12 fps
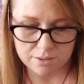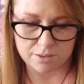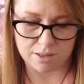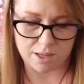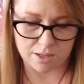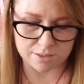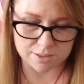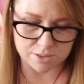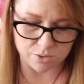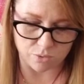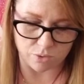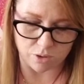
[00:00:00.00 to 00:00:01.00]
things,
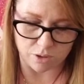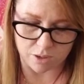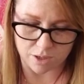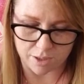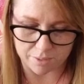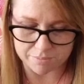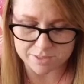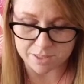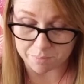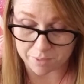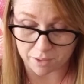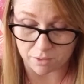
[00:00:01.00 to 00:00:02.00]
or
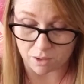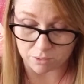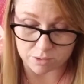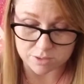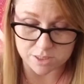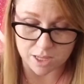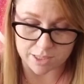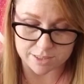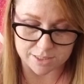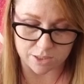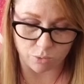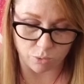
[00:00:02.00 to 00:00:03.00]
something along those
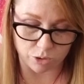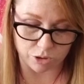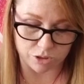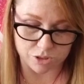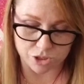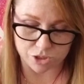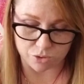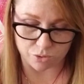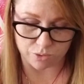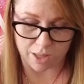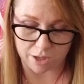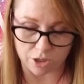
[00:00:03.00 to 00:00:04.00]
lines in order to
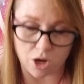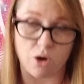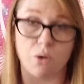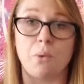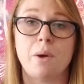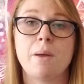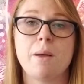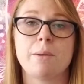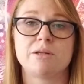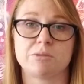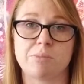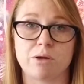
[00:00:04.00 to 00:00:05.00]
let go,
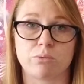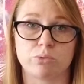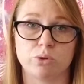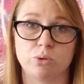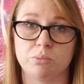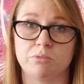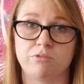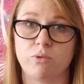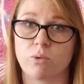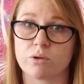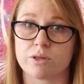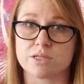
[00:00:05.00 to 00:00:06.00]
to make room
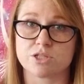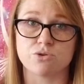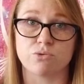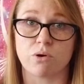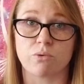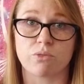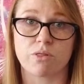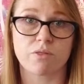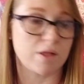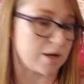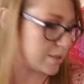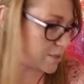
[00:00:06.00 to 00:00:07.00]
for this new growth
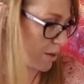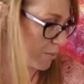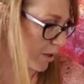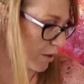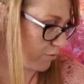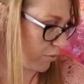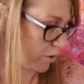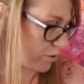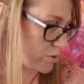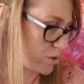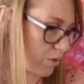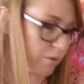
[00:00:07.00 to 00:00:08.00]
that is coming in for you.
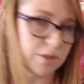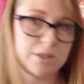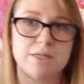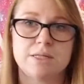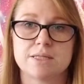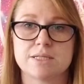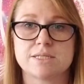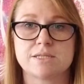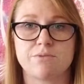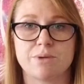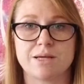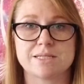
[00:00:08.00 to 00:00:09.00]
So let's see
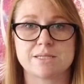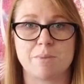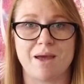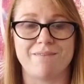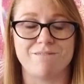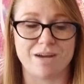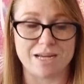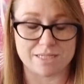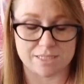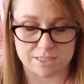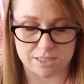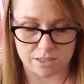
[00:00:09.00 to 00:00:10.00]
if we can get some
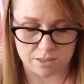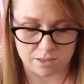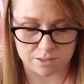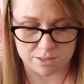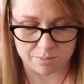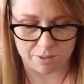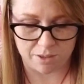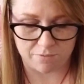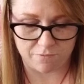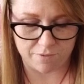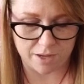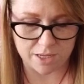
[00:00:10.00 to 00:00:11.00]
advice.
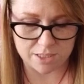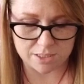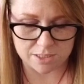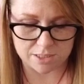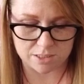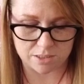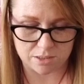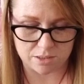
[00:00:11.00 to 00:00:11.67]
Advice